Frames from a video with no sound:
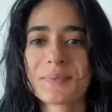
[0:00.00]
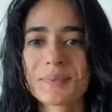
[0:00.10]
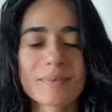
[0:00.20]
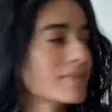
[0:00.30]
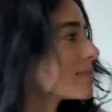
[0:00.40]

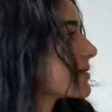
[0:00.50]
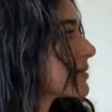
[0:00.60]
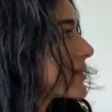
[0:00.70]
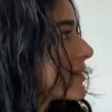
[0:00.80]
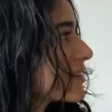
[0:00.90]

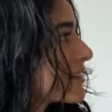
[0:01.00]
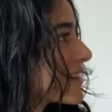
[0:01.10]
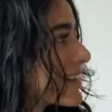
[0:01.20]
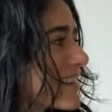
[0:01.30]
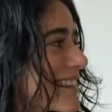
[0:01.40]

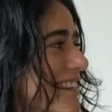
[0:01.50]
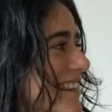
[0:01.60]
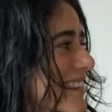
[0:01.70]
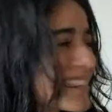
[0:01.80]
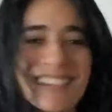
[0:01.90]

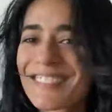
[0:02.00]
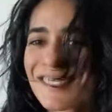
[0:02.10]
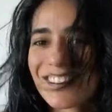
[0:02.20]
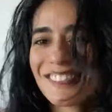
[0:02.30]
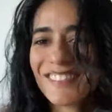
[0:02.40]

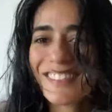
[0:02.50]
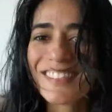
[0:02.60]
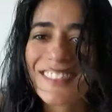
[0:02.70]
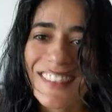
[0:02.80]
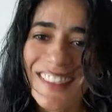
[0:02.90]

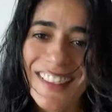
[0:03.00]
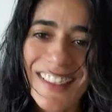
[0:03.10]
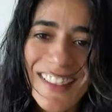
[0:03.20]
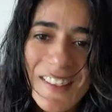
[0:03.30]
(no one is talking)